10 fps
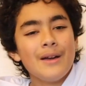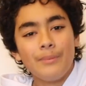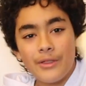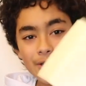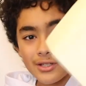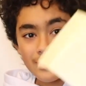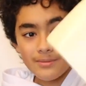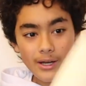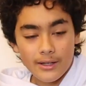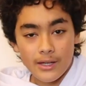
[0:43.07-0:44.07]
but they just
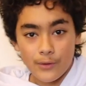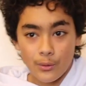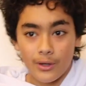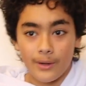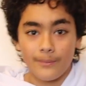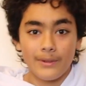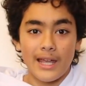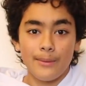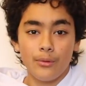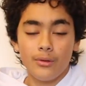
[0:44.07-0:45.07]
give you a
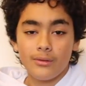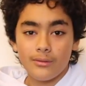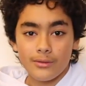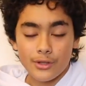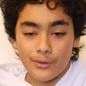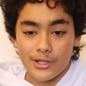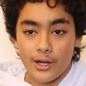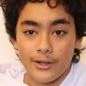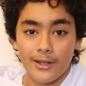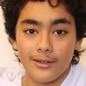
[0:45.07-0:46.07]
label to
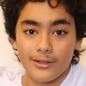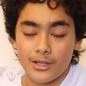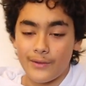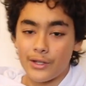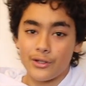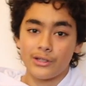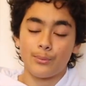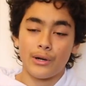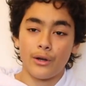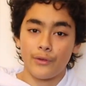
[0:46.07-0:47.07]
return it so that you don't need to
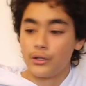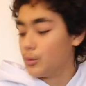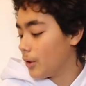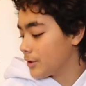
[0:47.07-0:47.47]
print off a new one.